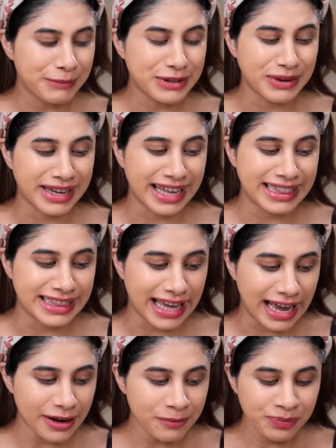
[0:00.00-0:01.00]
So I get
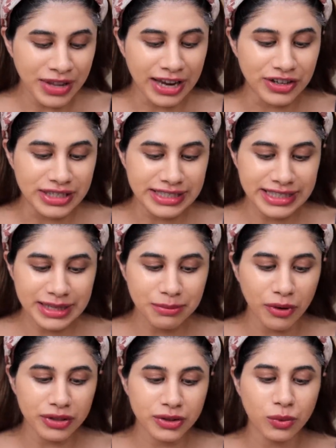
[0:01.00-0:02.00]
that. I recently
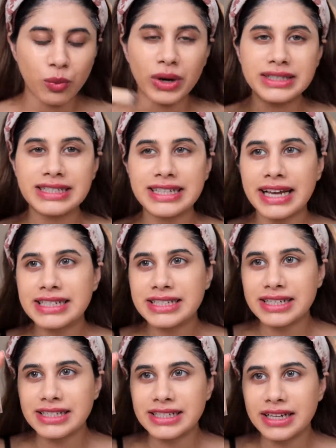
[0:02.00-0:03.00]
bought the One Size
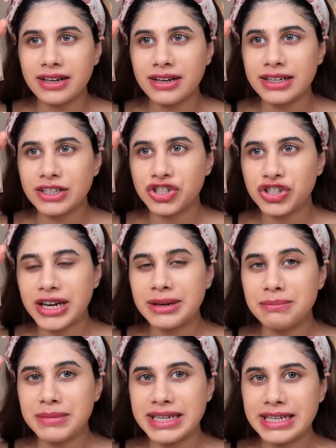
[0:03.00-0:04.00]
Concealer in the shade
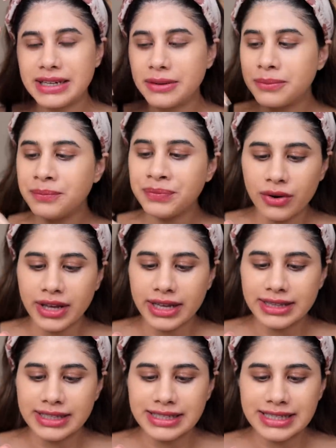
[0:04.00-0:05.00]
Medium.
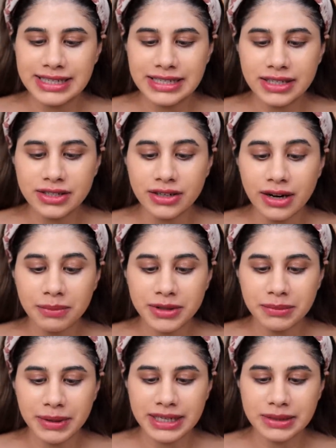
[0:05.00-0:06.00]
Okay, this is the Turn Up the
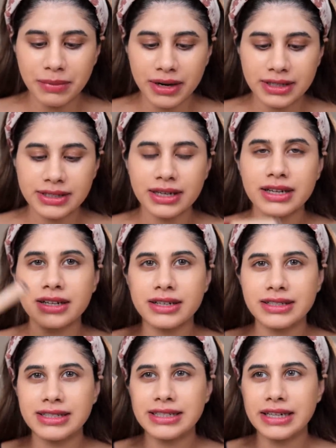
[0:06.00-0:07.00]
Base Butter Silk
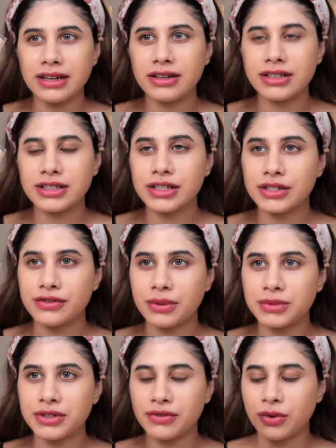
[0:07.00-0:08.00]
Concealer. This is from
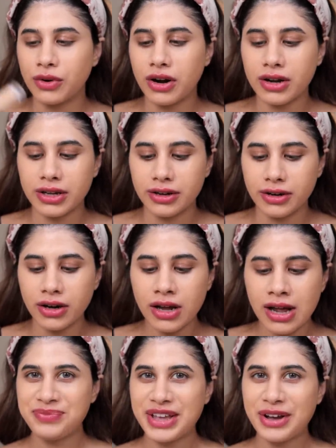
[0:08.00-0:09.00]
Sephora here.
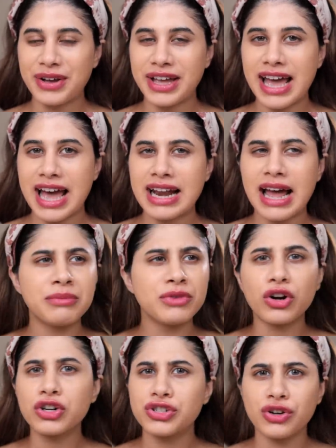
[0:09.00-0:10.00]
Okay, and I'm
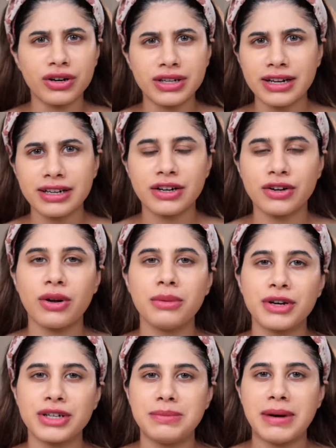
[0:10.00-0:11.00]
not shocked at it at all
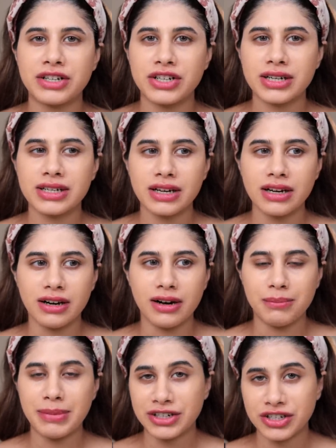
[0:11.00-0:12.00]
because
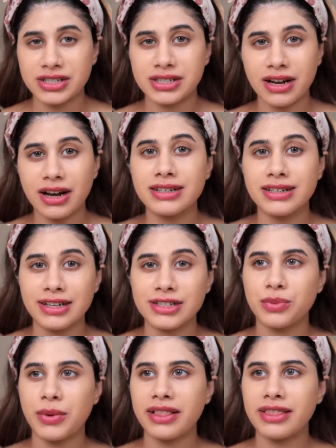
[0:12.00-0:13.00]
Patrick Star
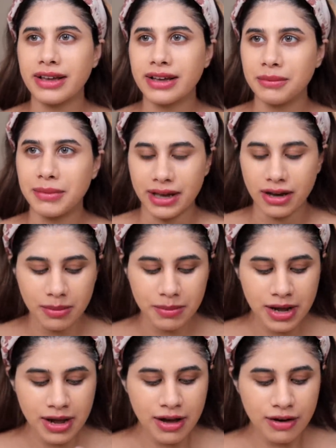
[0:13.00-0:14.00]
does wear thick makeup,
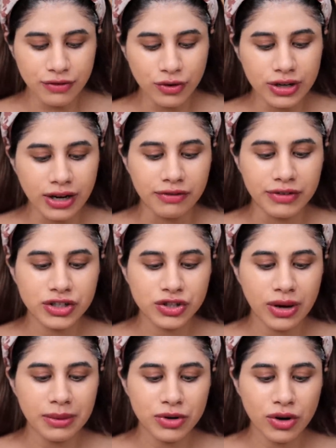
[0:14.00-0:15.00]
full coverage.
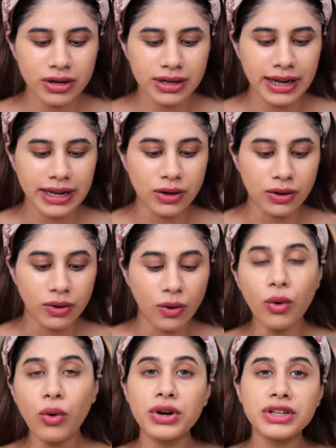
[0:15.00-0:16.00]
So I'm not like,
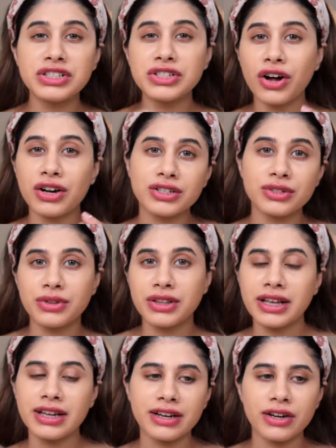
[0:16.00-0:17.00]
oh, it's not too
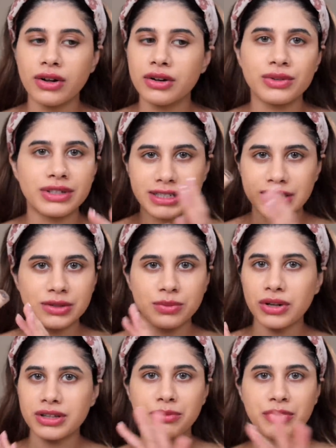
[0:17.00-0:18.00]
thin and all. No, this is
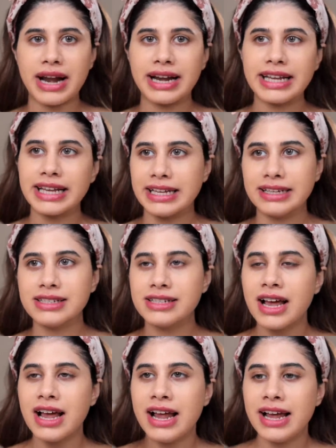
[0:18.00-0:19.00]
what the branding is.
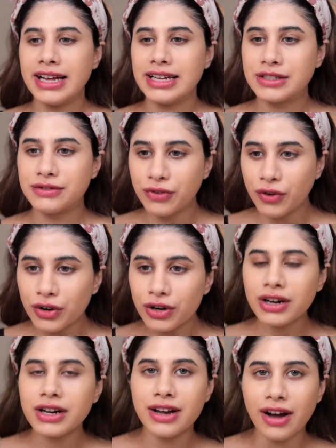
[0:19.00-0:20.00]
It's
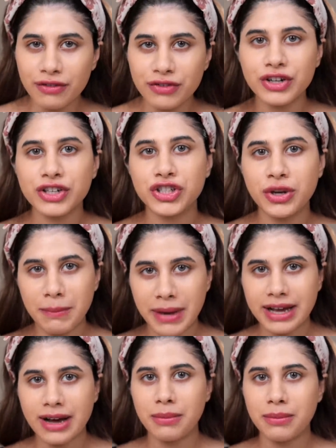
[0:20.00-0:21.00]
full coverage
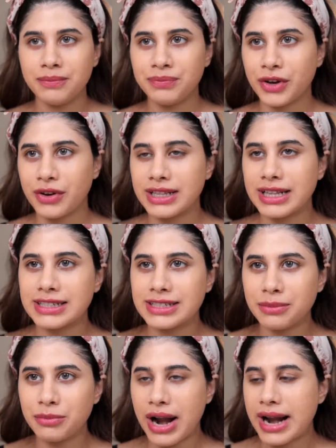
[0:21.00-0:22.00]
makeup. Okay, that's
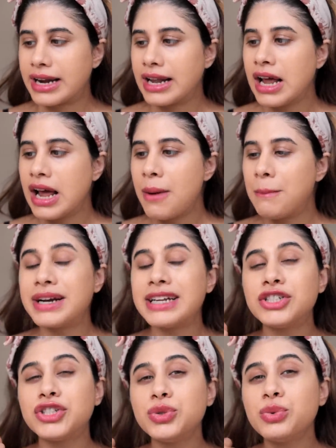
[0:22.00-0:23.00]
the brand. But
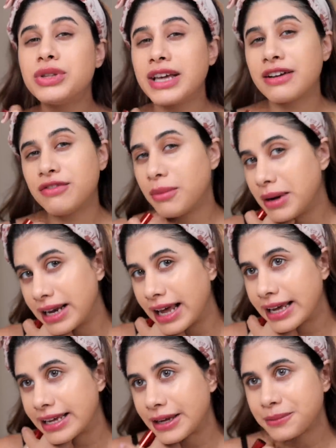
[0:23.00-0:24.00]
it's too thick for my
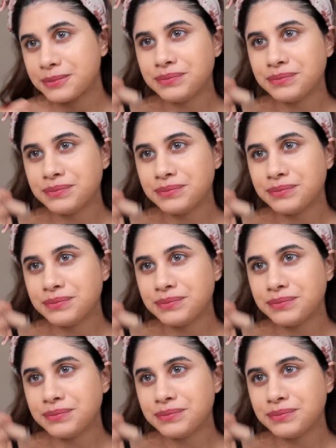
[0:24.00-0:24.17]
liking.